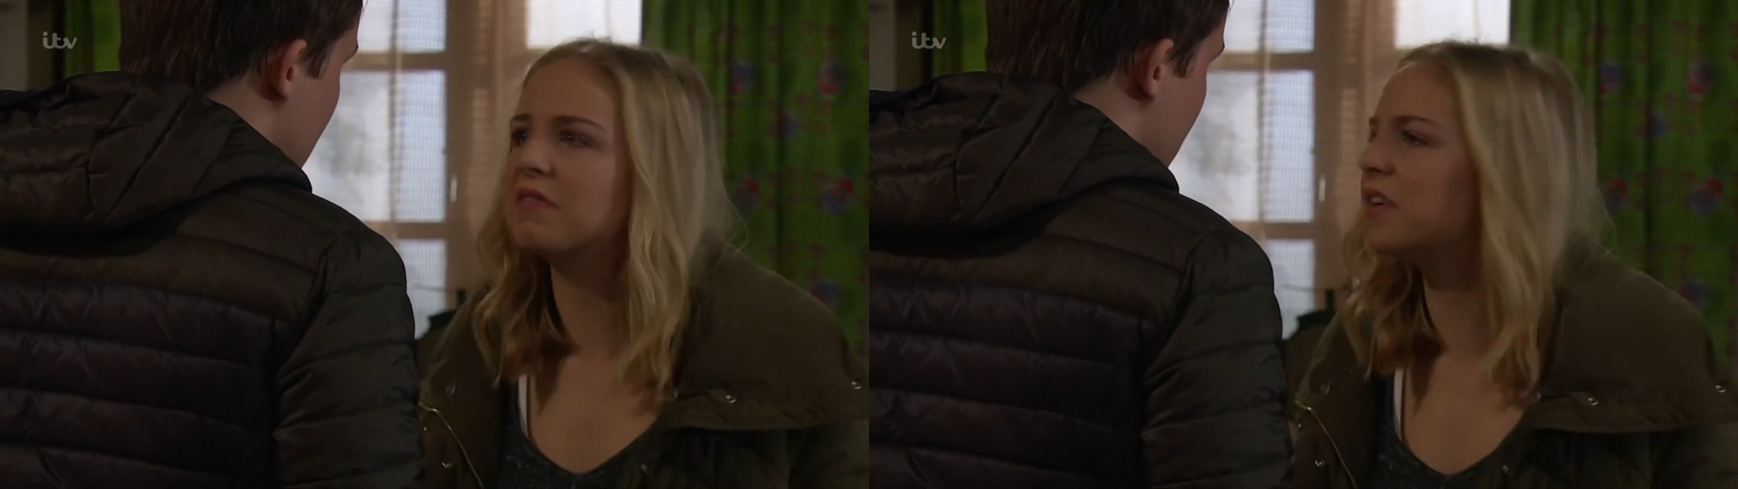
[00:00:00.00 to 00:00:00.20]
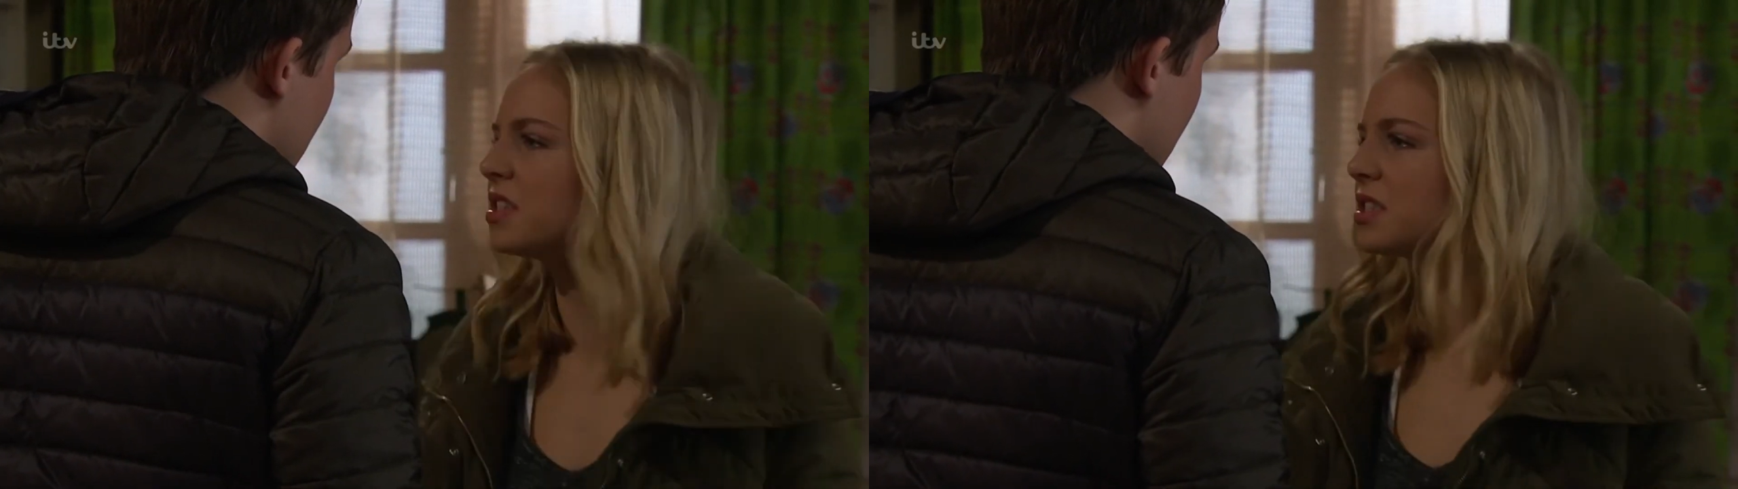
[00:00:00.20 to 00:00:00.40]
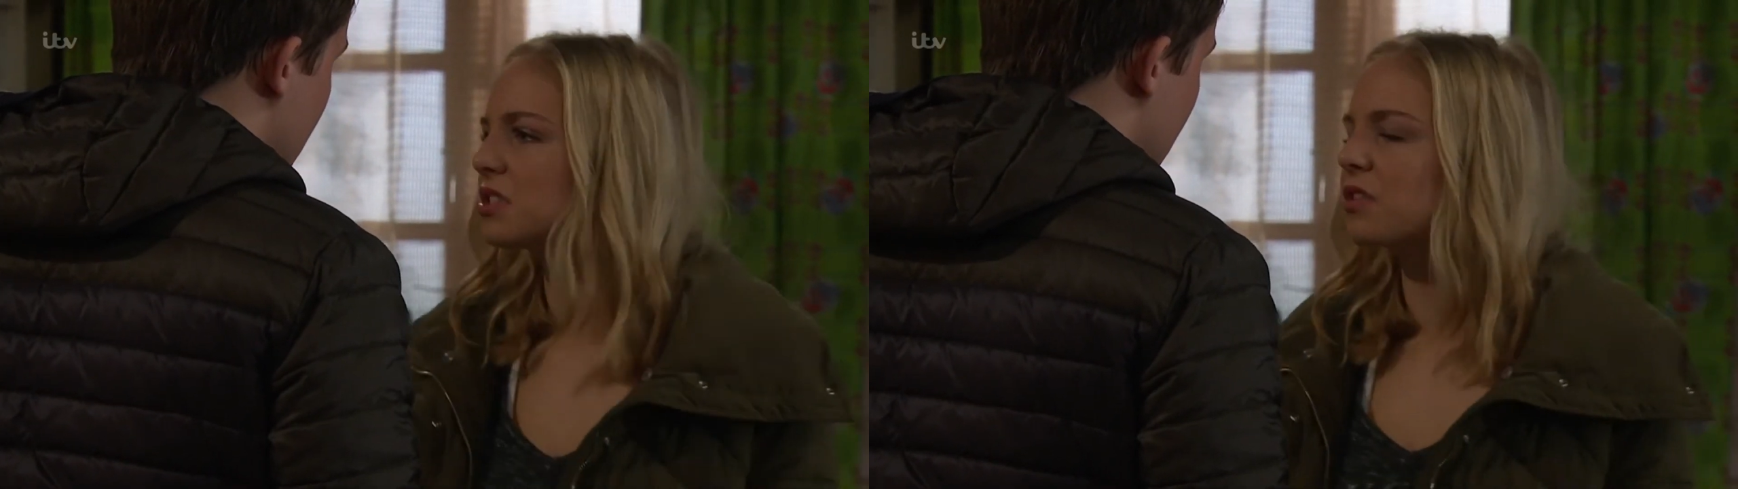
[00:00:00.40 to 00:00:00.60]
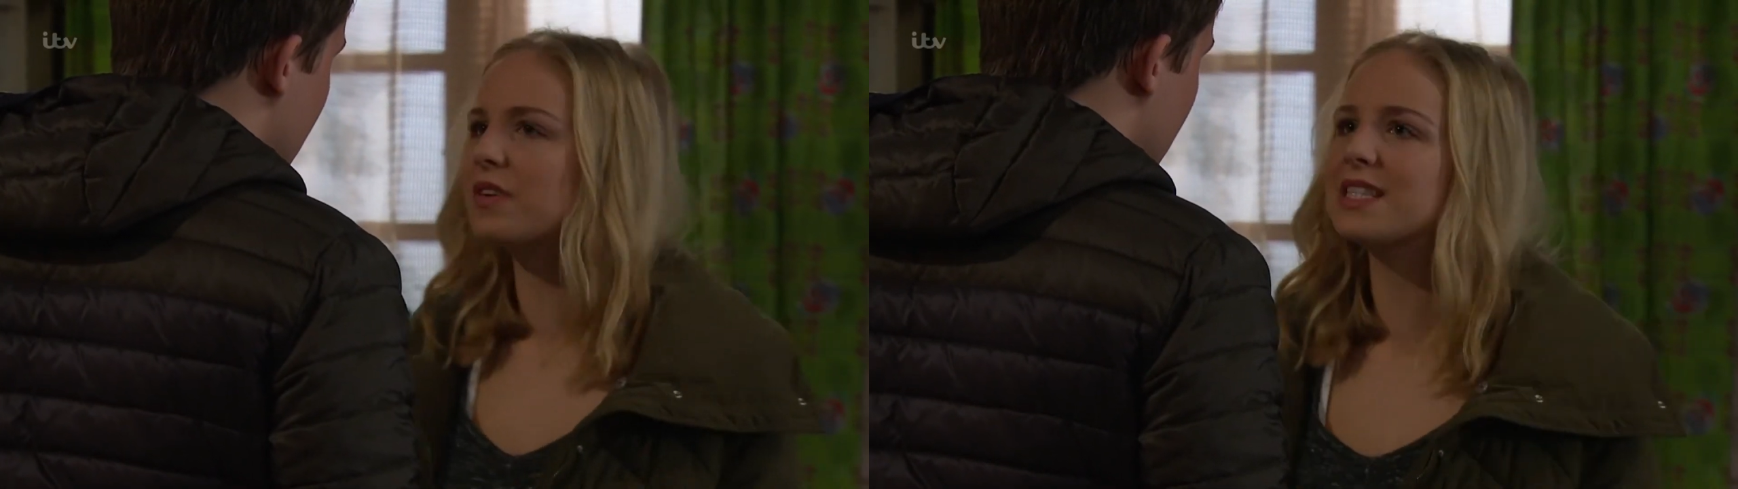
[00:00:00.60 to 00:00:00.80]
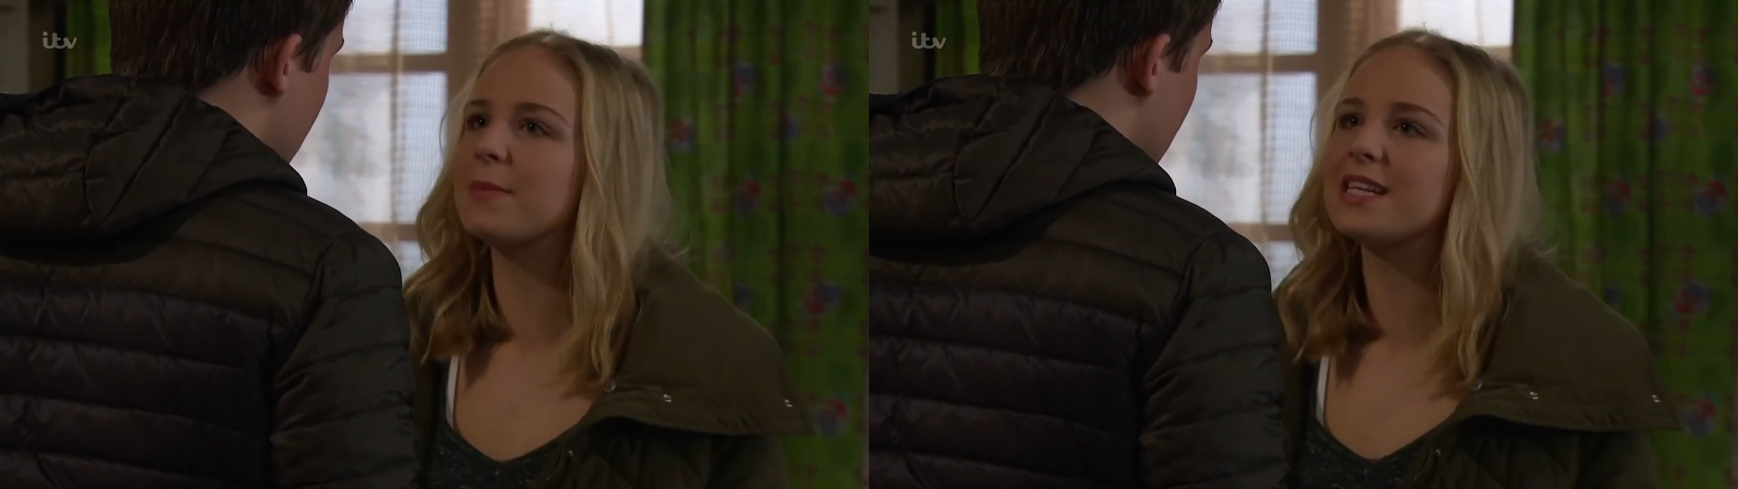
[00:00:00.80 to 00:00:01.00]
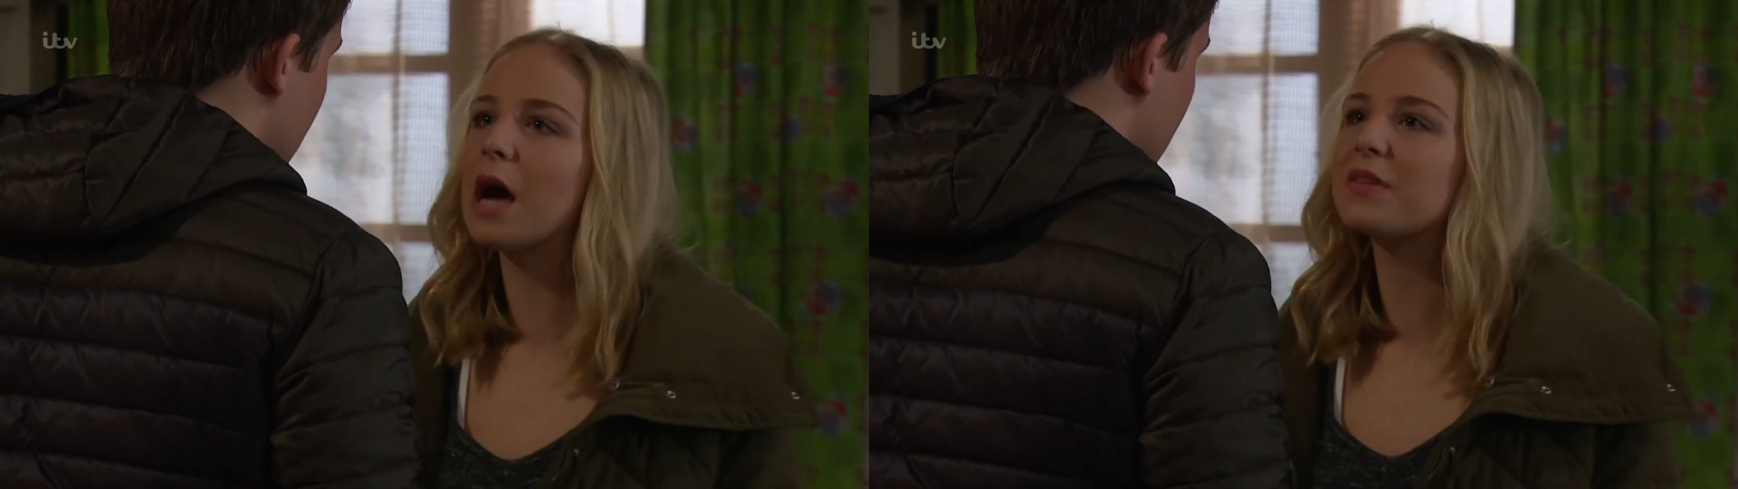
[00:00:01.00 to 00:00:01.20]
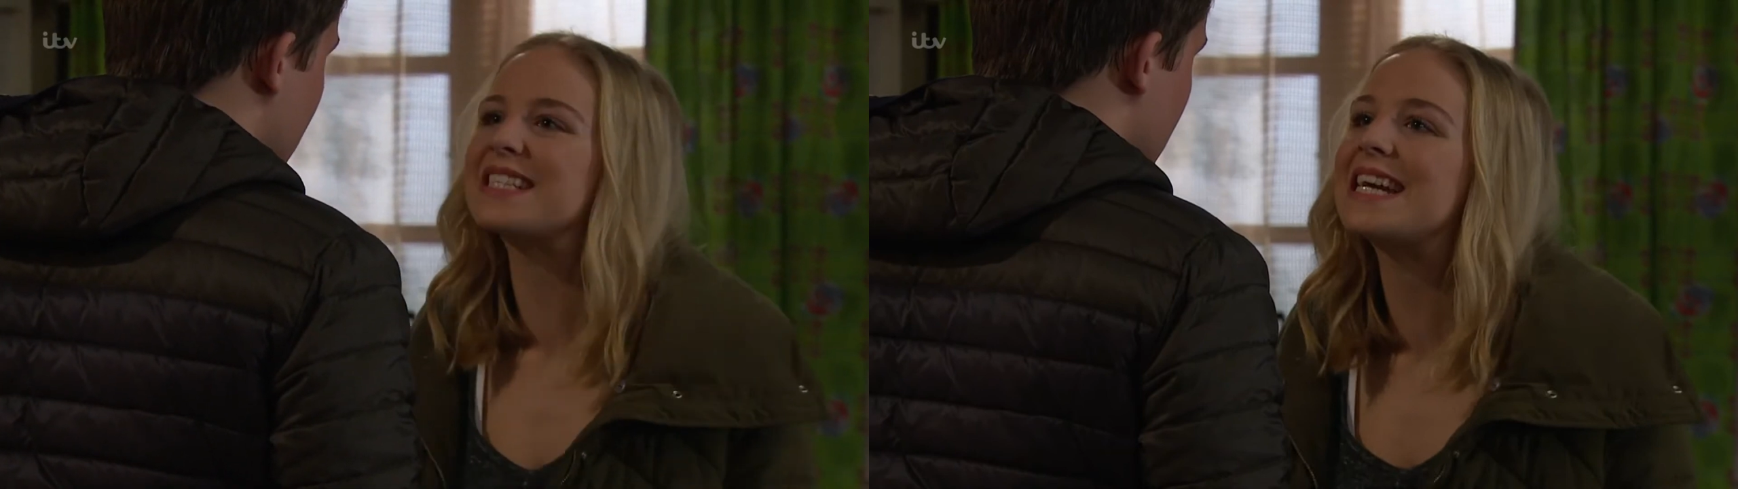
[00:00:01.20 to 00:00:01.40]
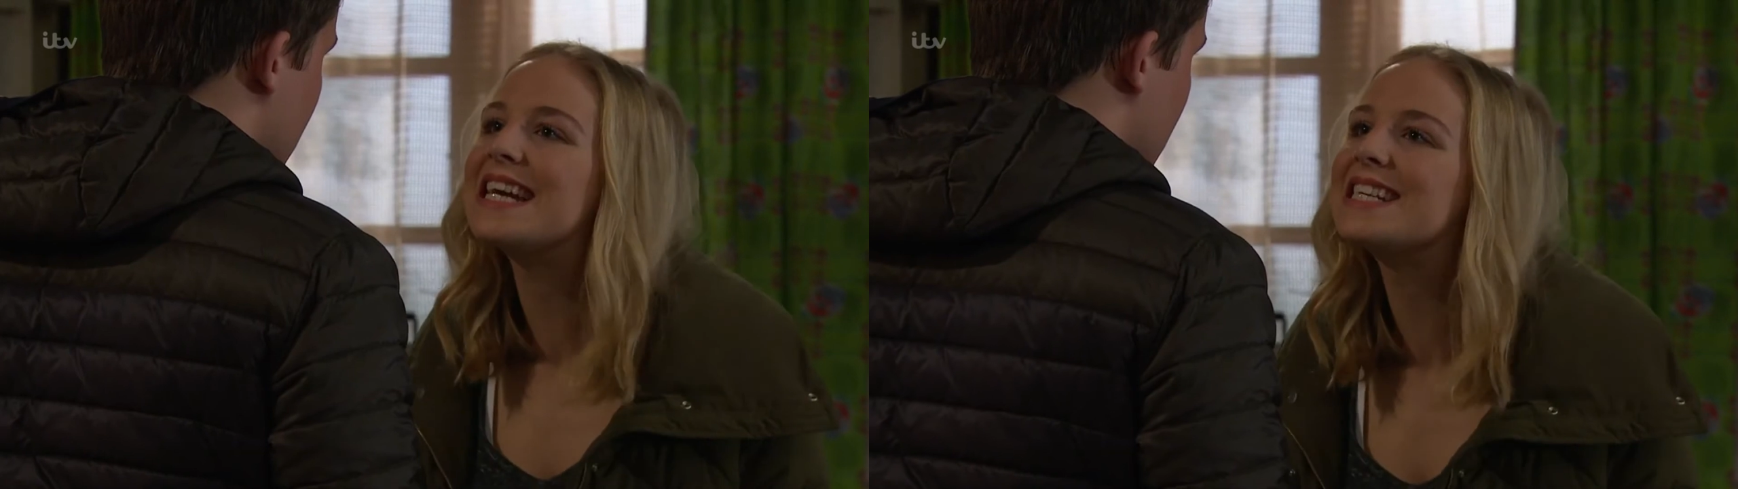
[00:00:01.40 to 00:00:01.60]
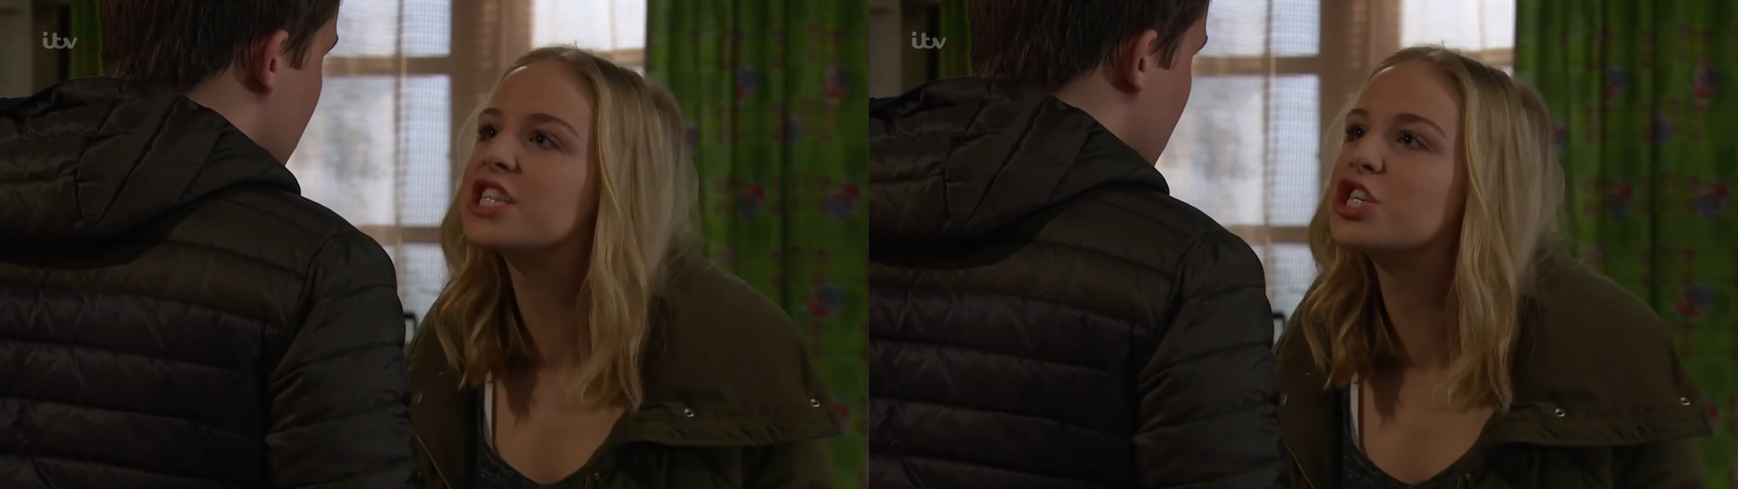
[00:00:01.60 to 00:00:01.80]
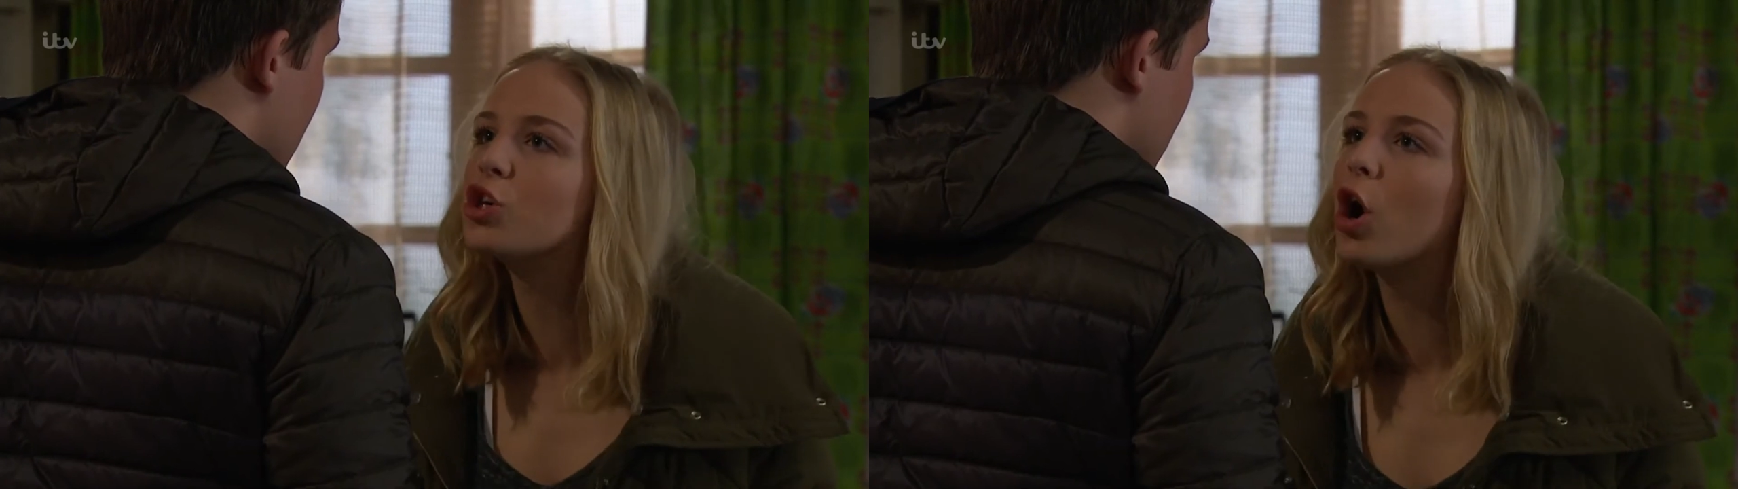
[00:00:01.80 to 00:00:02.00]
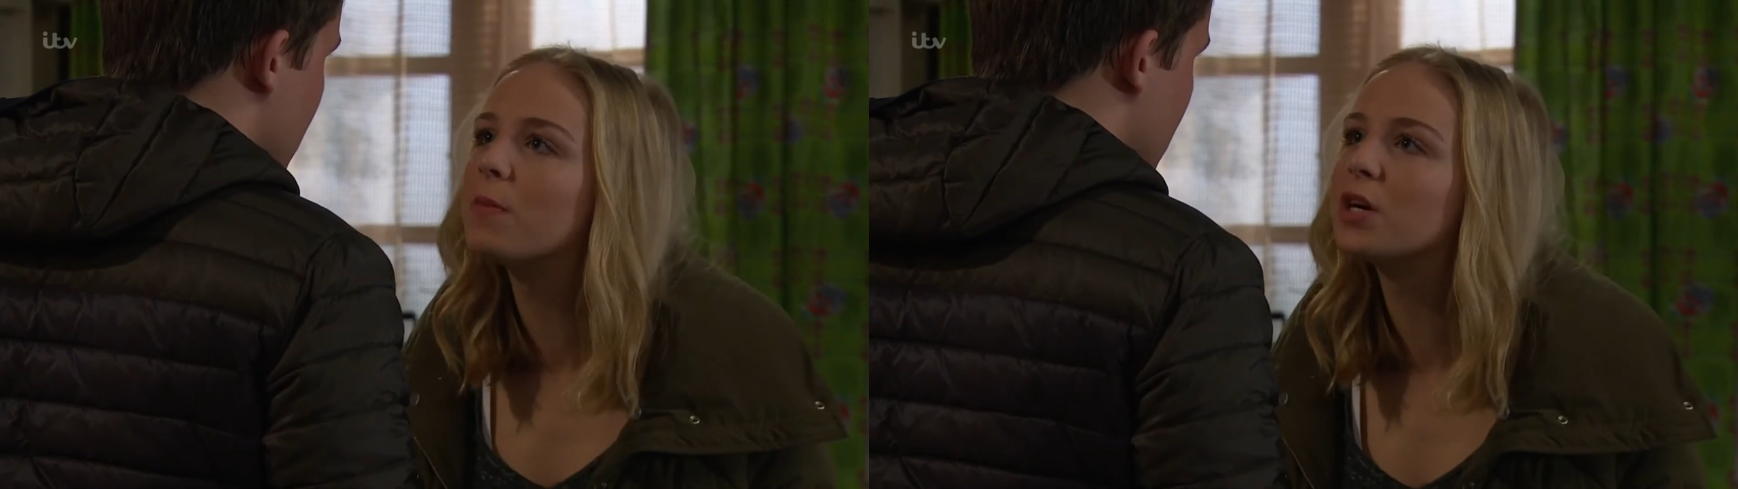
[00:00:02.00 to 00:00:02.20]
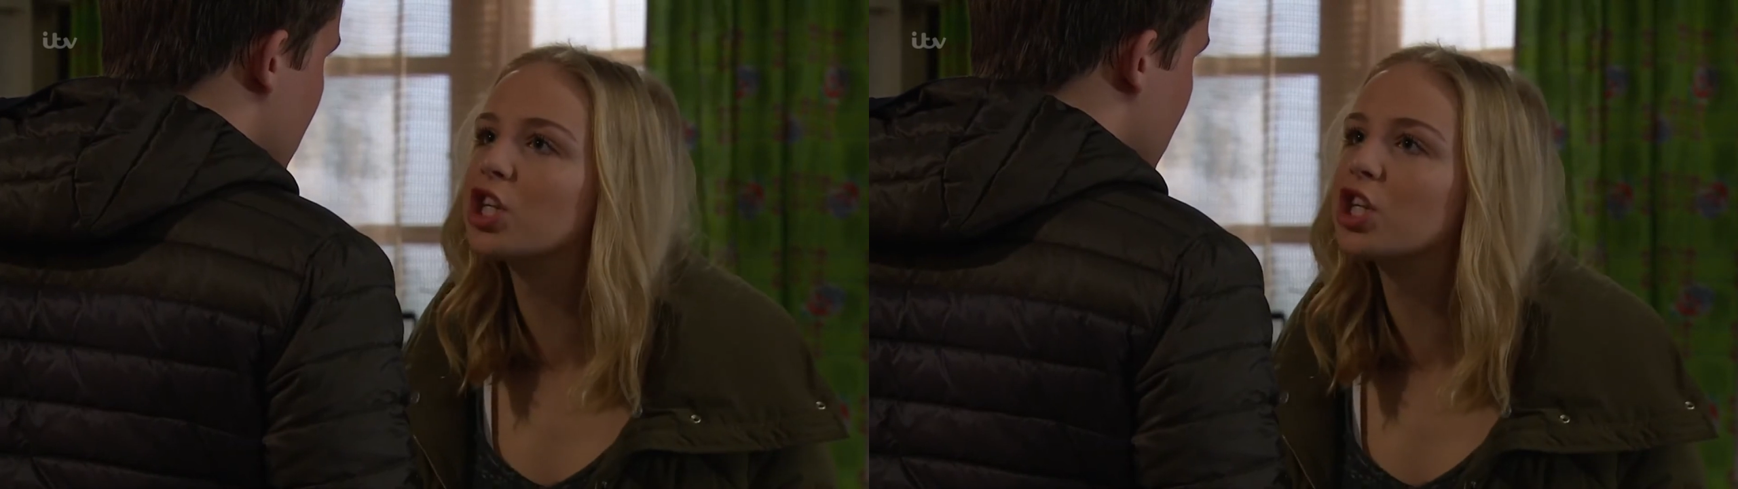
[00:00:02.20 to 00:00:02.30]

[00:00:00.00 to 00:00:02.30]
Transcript: First the stuff with Tim and now this. It isn't normal,